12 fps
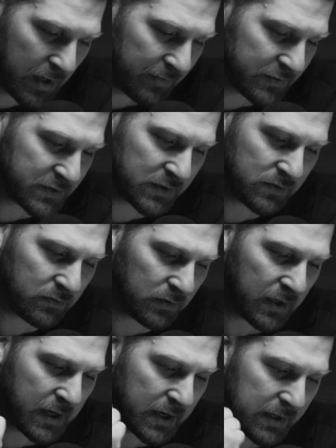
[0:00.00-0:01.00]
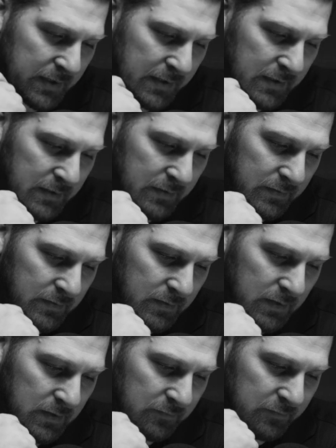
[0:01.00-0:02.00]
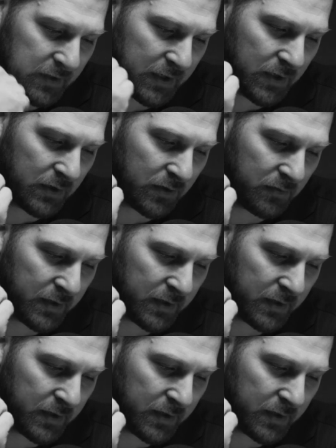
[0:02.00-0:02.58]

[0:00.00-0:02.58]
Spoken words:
obviously do a lot in video